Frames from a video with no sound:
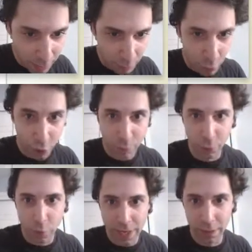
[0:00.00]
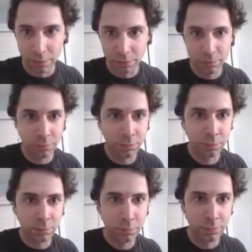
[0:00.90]
a purple whale?
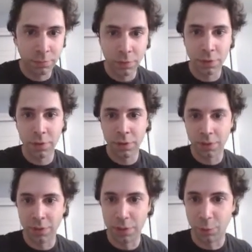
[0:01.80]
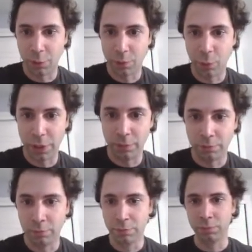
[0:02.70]
This is a purple whale.